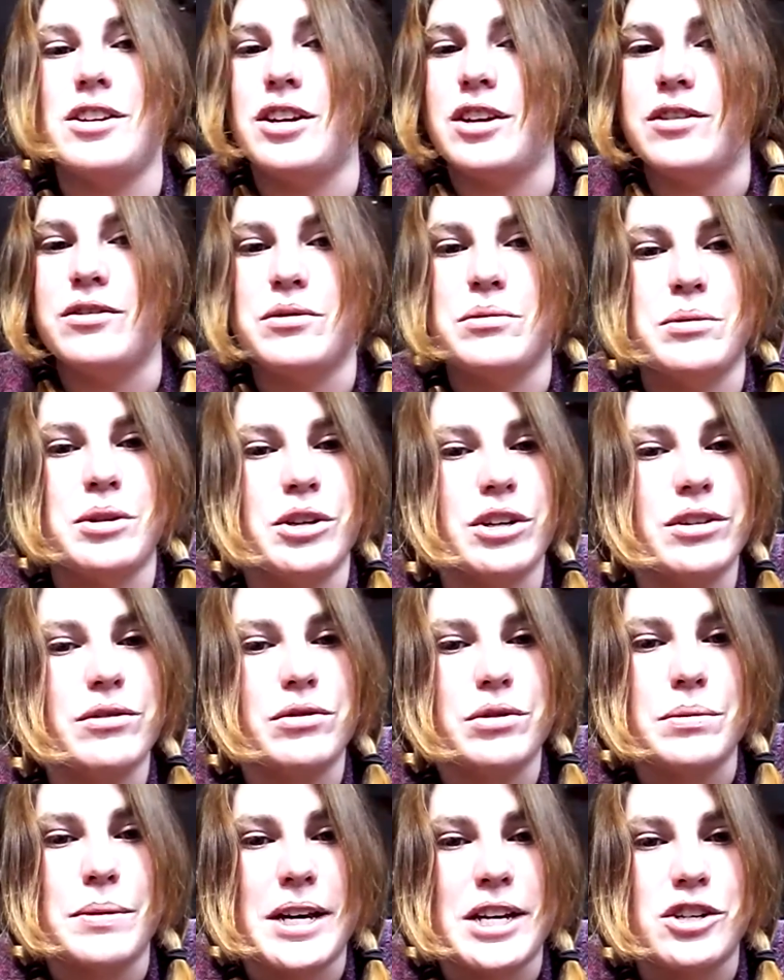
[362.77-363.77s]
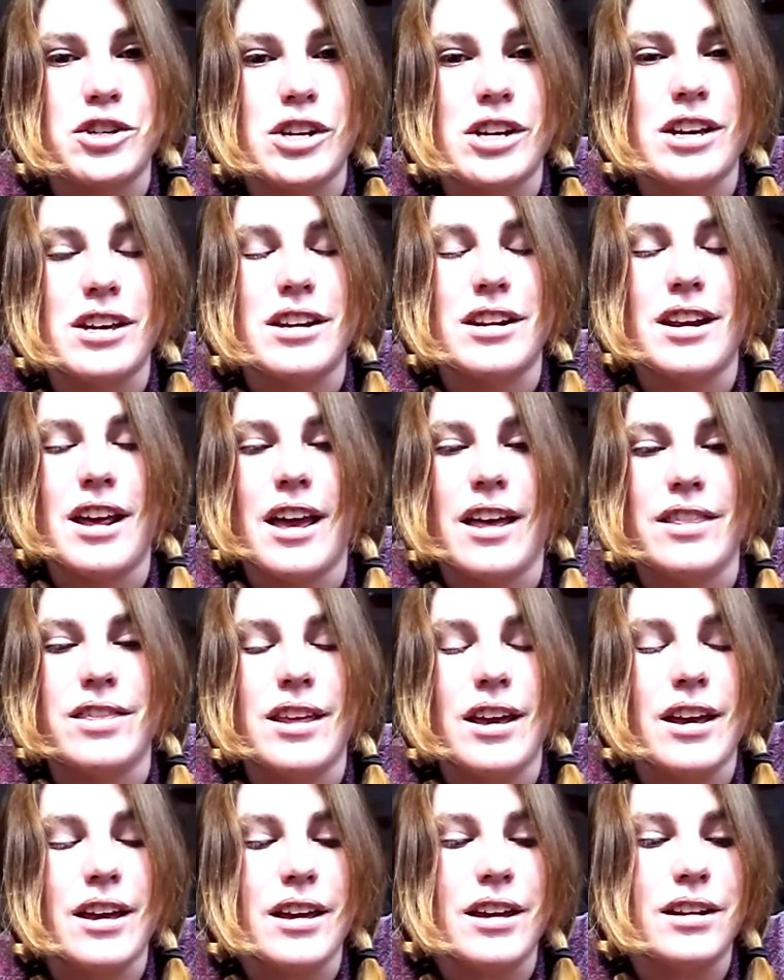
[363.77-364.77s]
you give them your information,
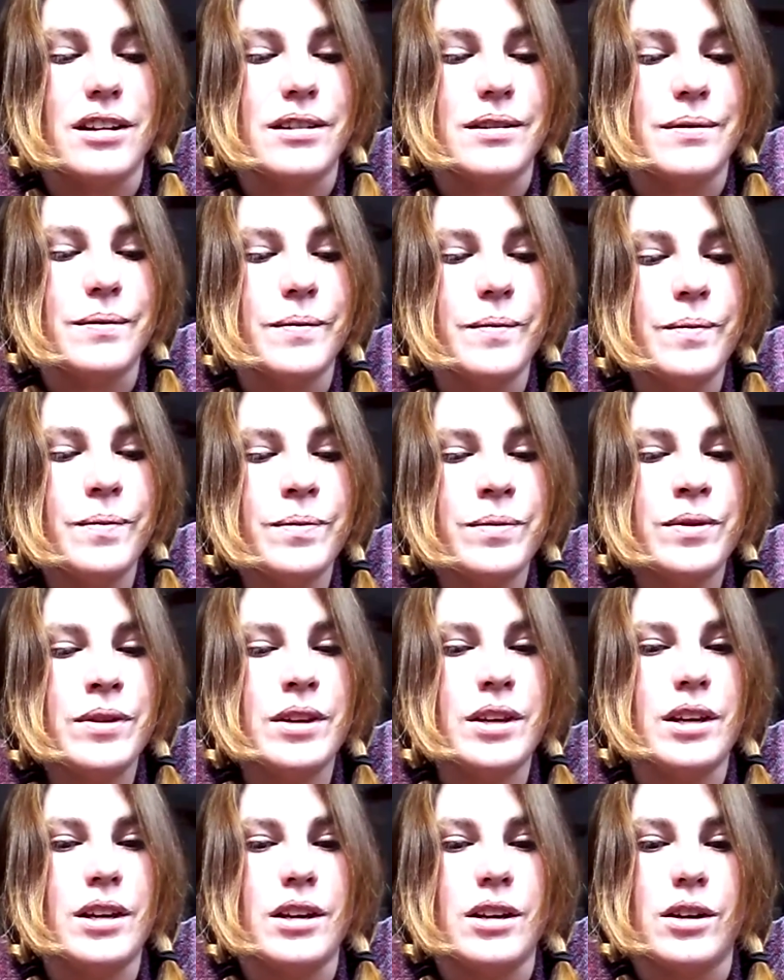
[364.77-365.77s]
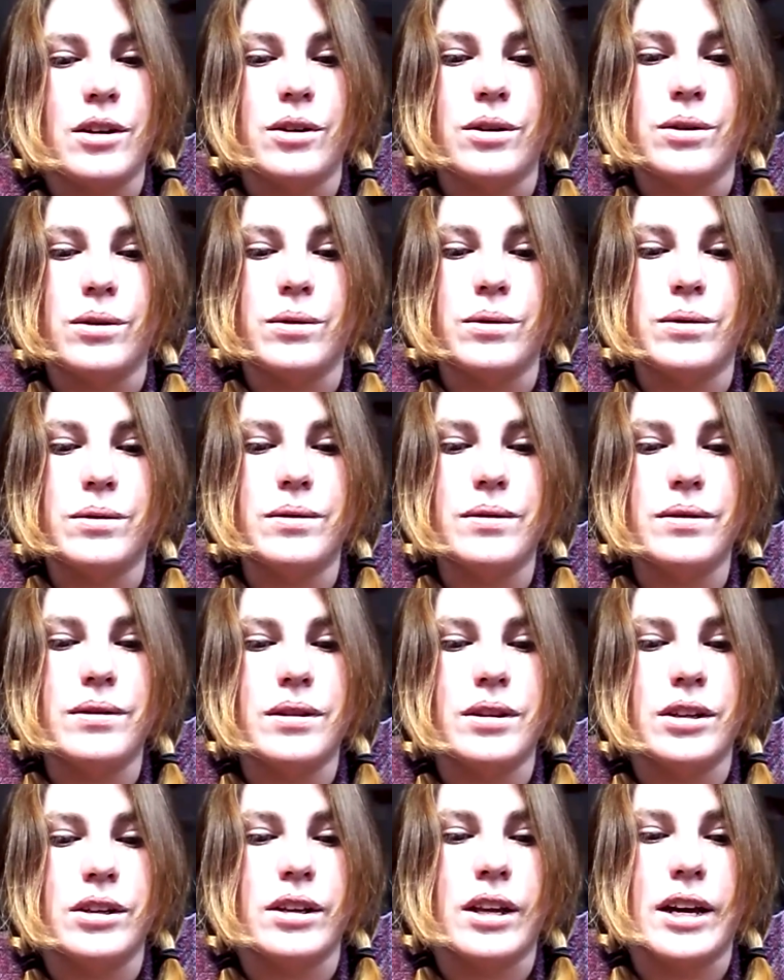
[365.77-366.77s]
and then, you know,
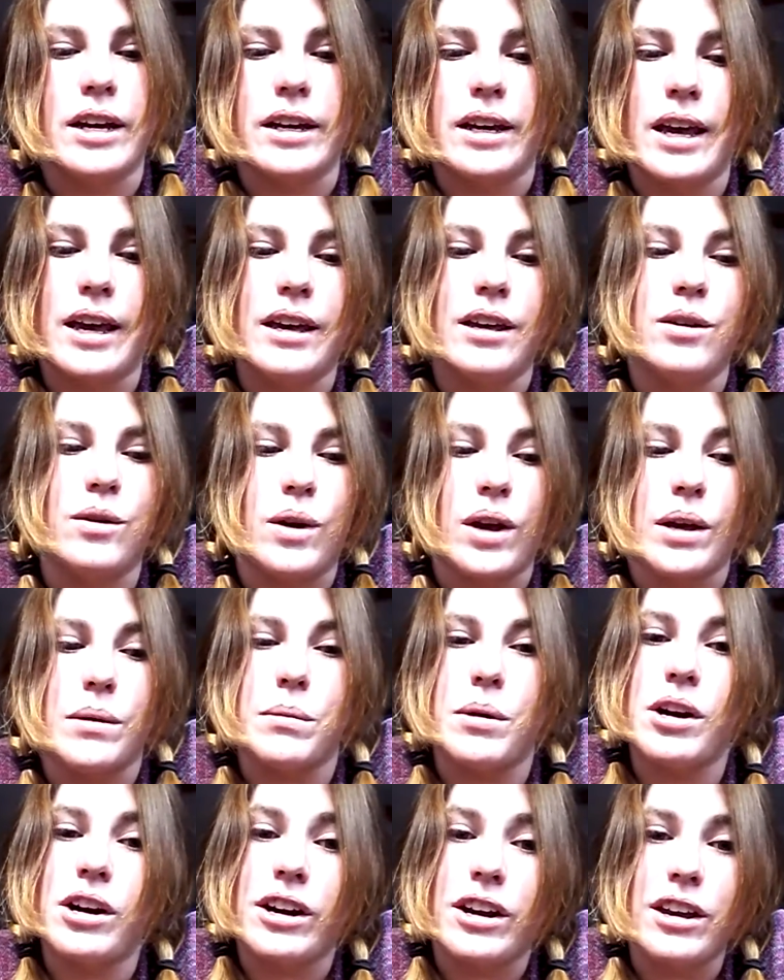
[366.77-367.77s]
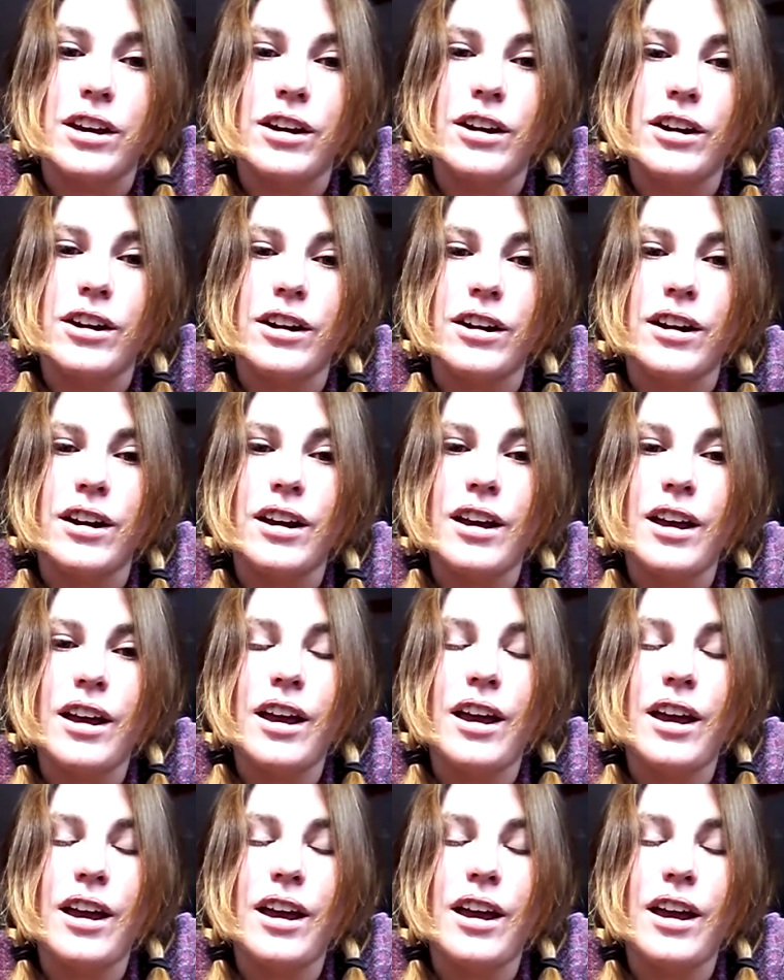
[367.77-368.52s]
they're like, hey, you can't park here.